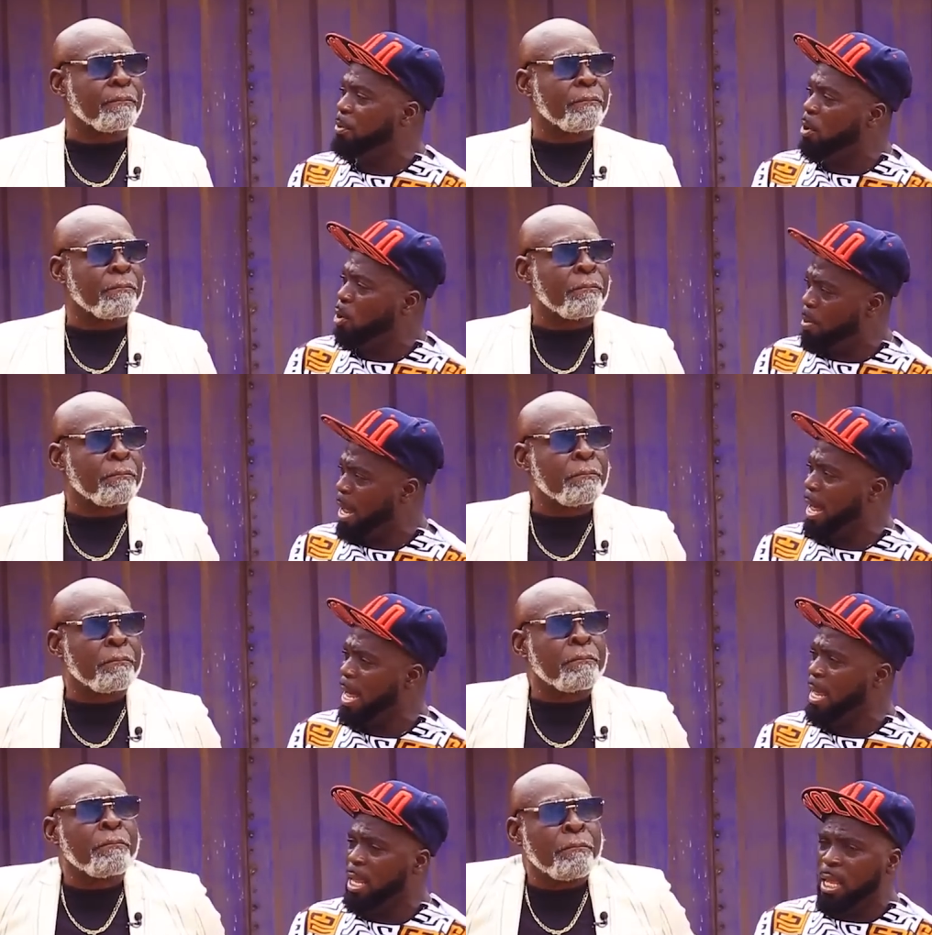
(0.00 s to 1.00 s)
Speaker 1: more
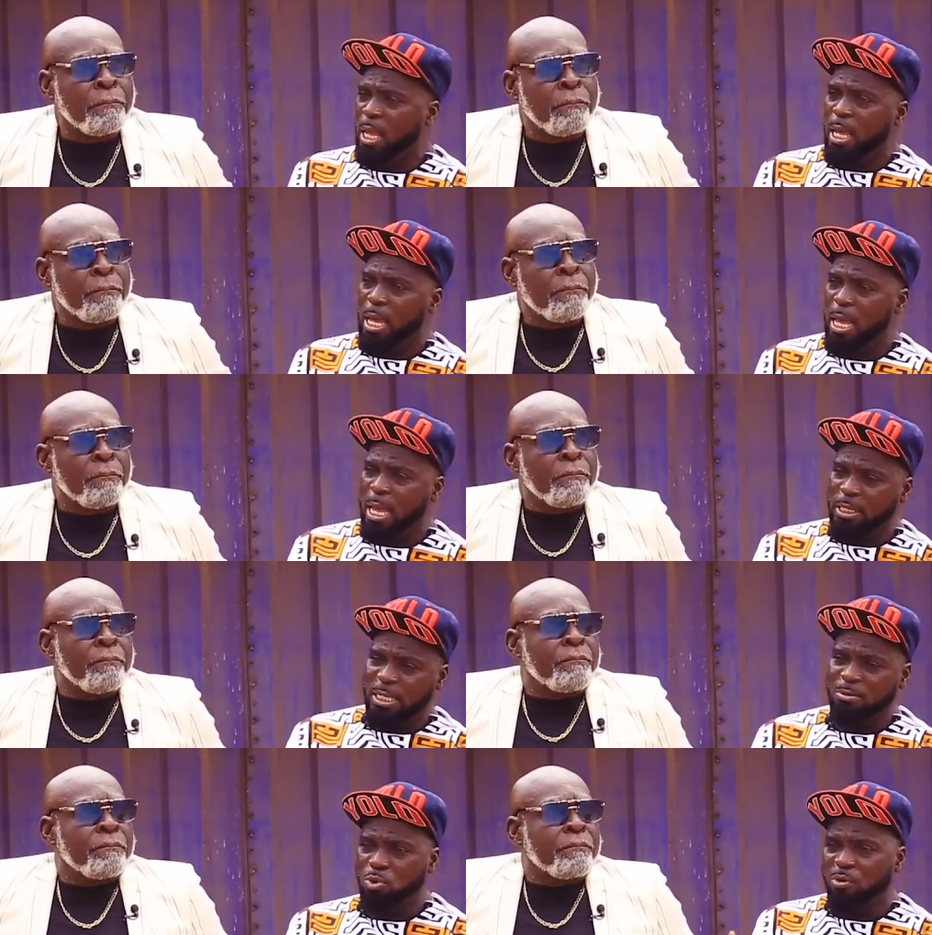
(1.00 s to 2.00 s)
uh, in
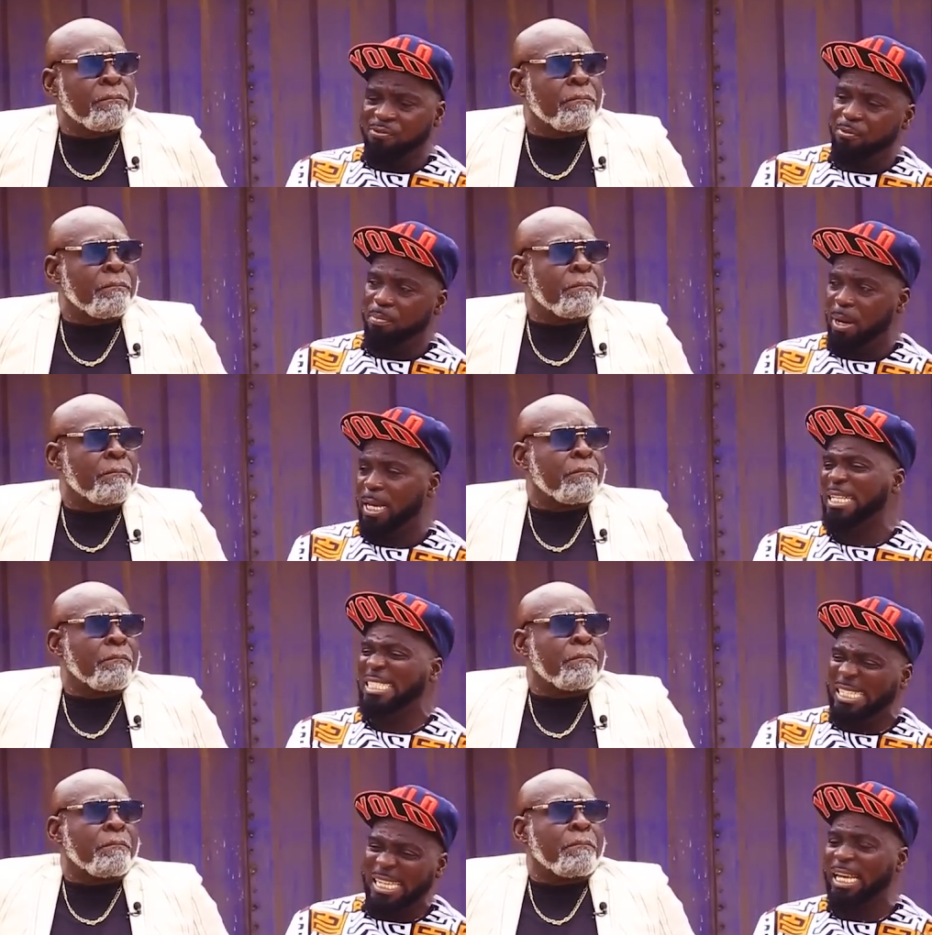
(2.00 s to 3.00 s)
terms of
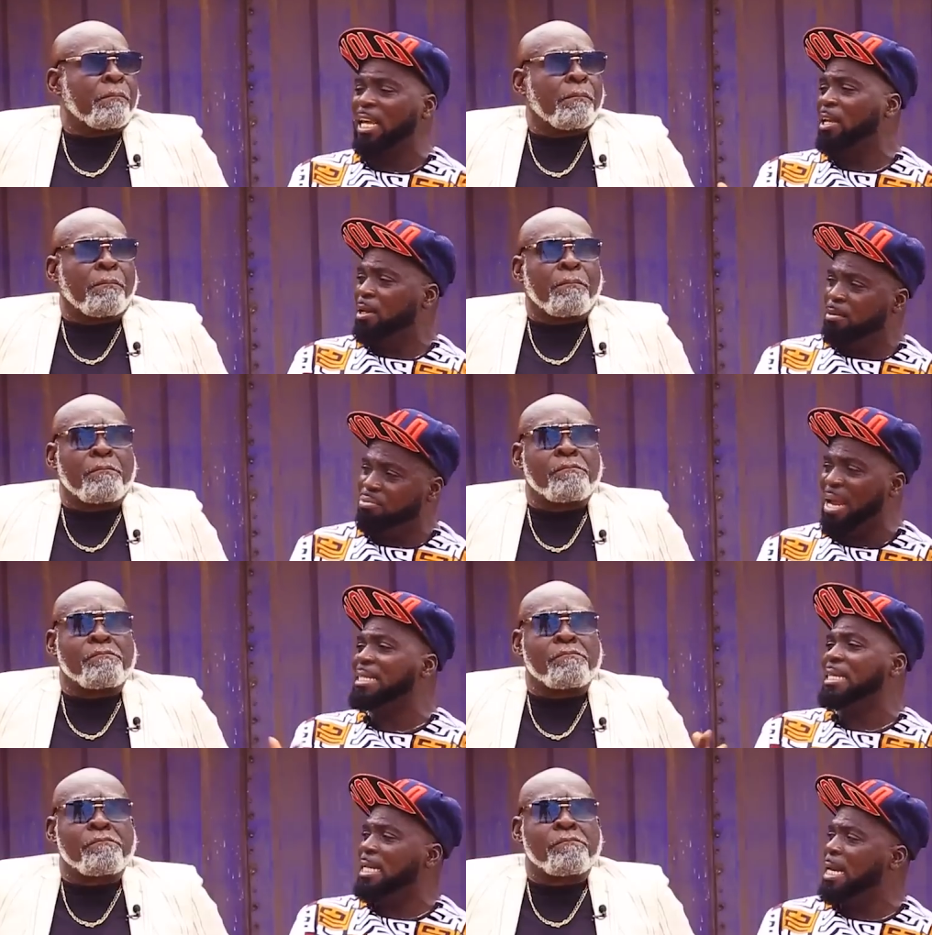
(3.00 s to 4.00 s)
packaging, eh,
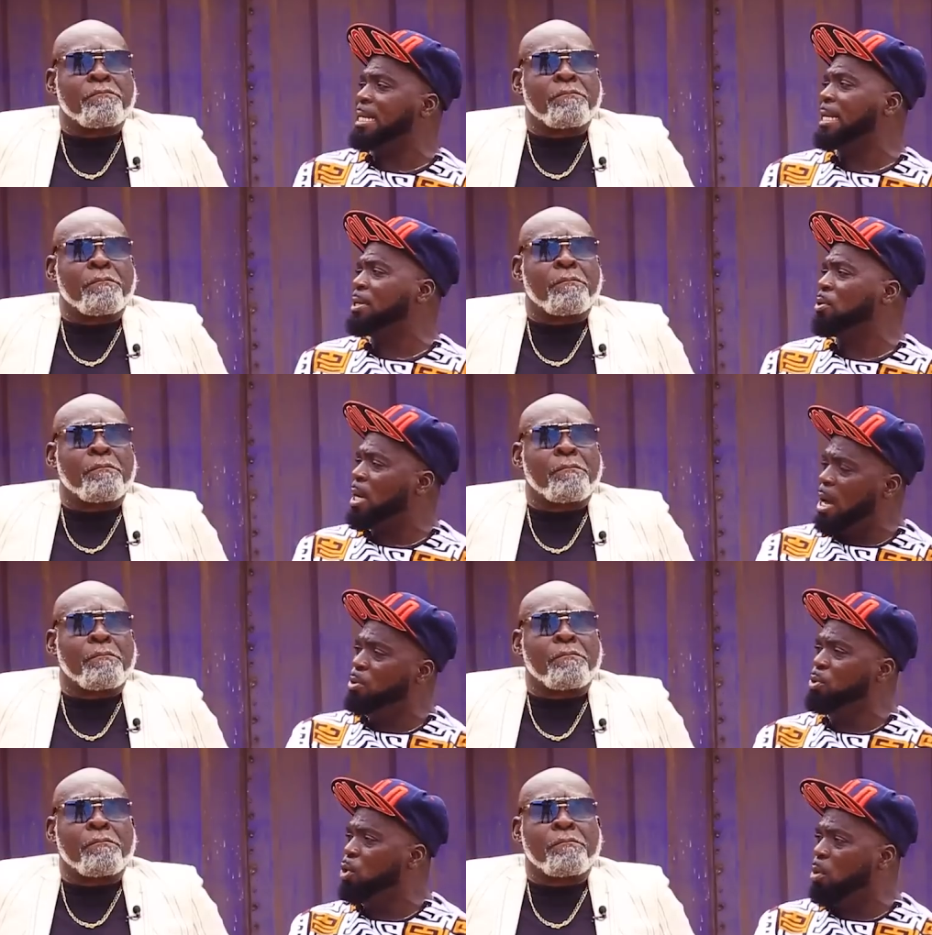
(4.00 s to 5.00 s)
branding, I don't know.
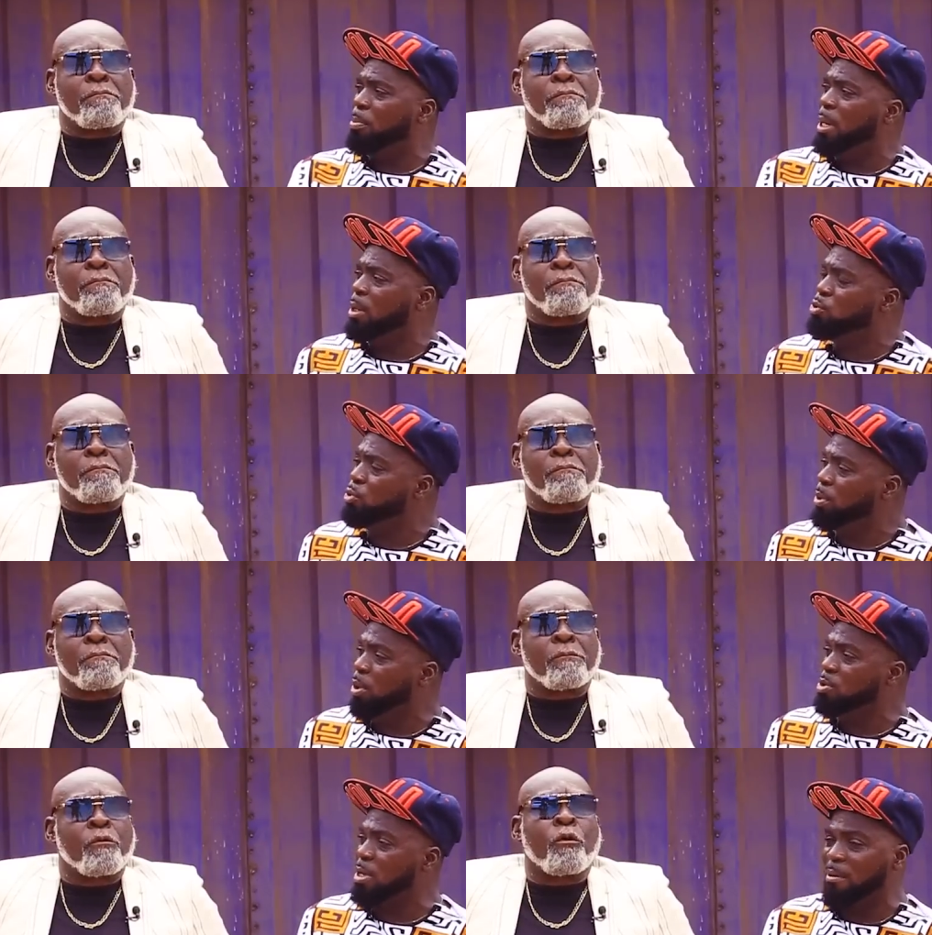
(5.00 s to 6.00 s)
How do you compare the two?
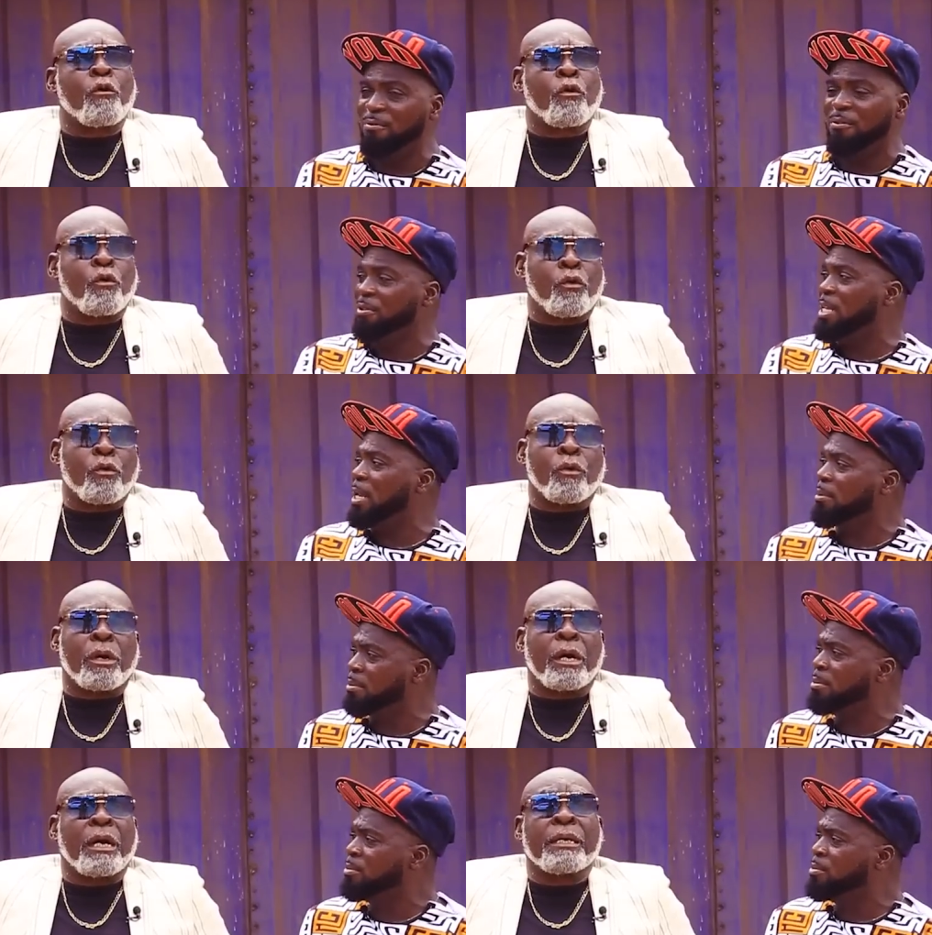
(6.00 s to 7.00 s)
Because
Speaker 2: I want to visit.
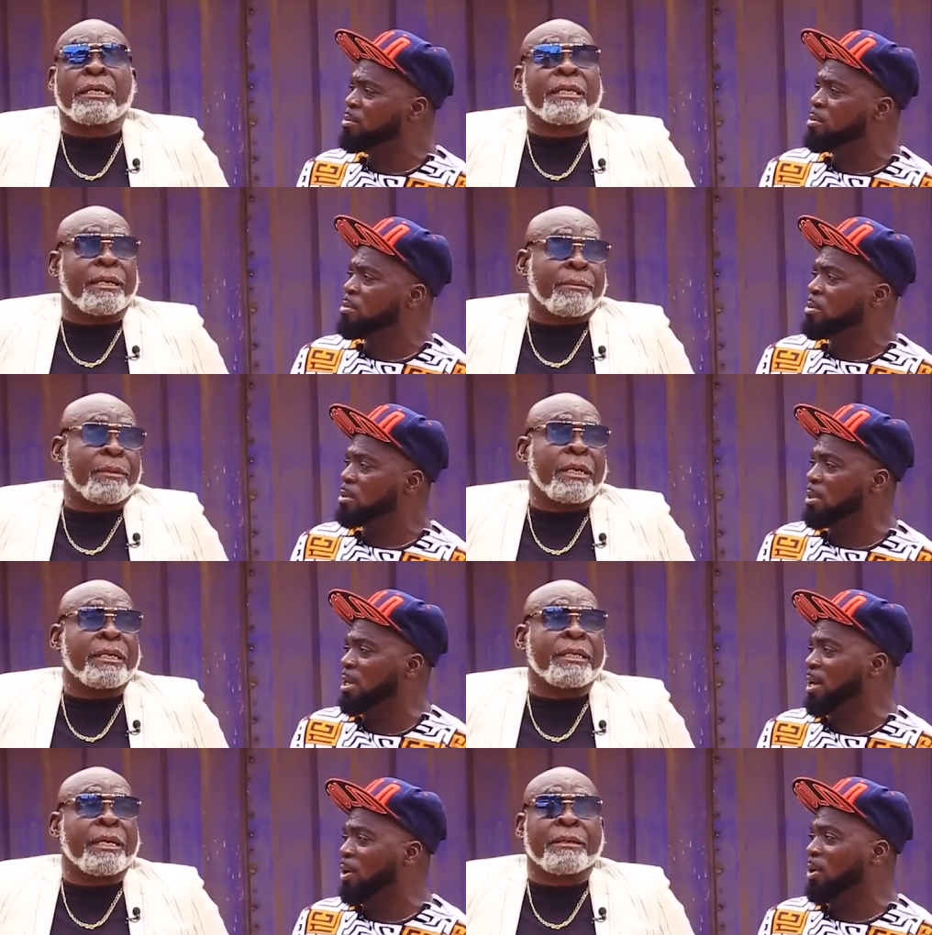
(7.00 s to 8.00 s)
And there,
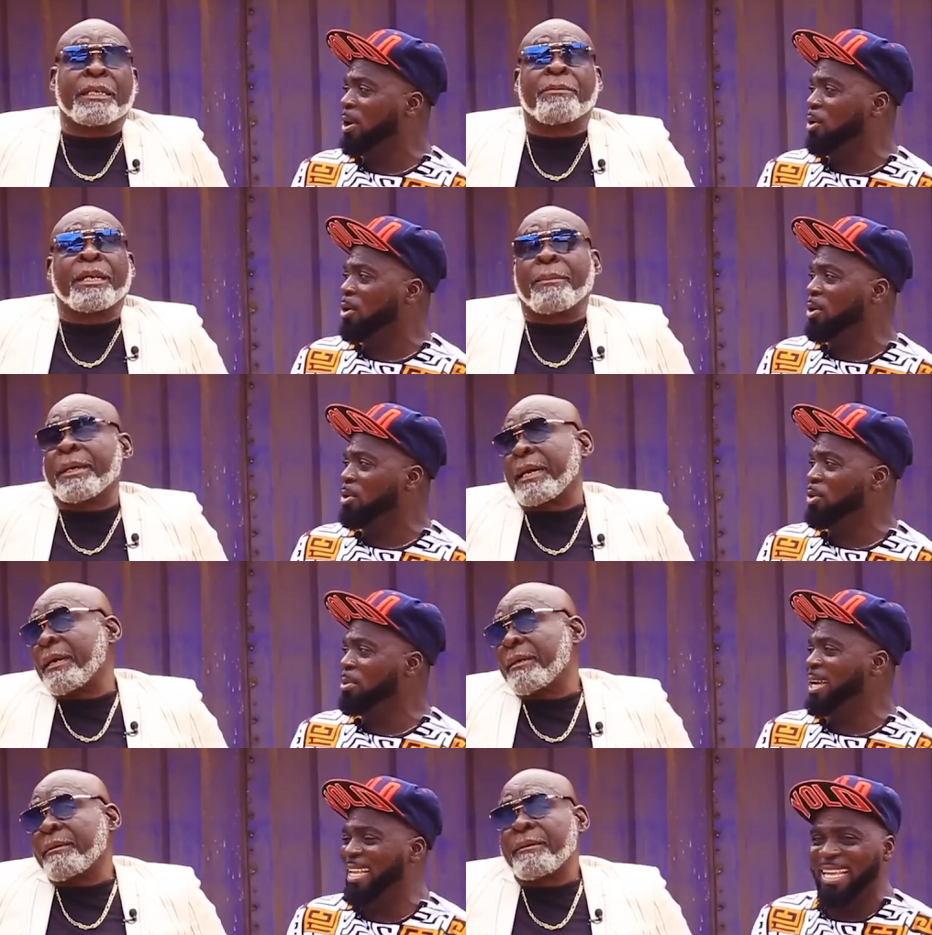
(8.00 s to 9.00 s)
and there, you mean I'm
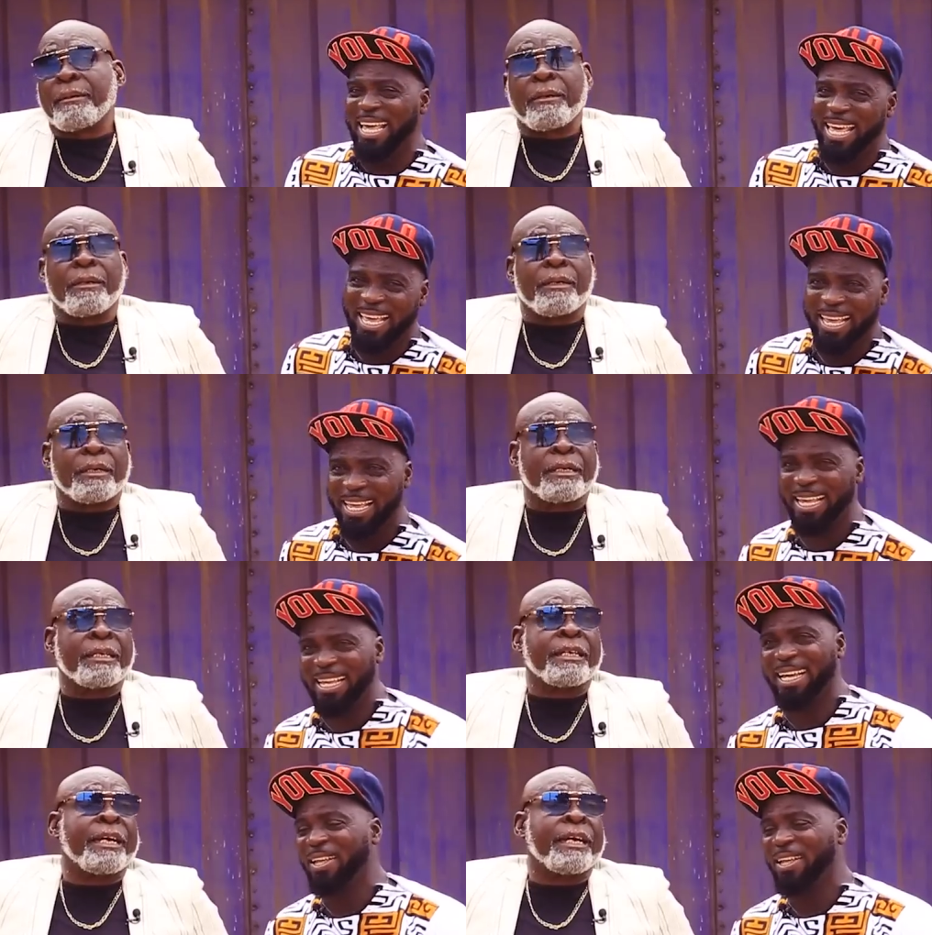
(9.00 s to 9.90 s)
you